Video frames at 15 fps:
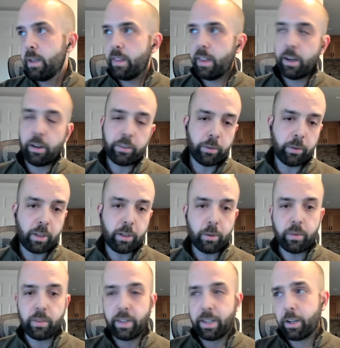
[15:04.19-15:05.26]
That also
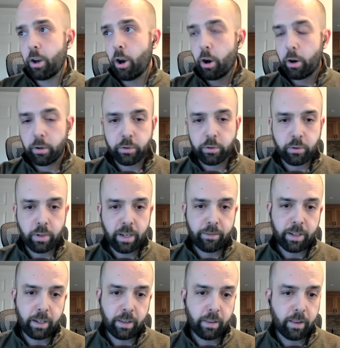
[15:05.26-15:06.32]
includes like cars
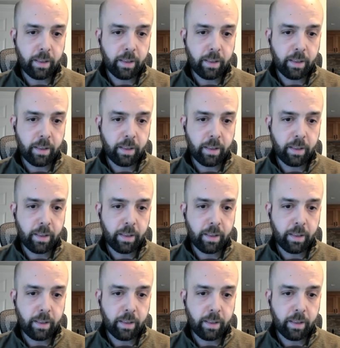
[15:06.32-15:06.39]
driving in the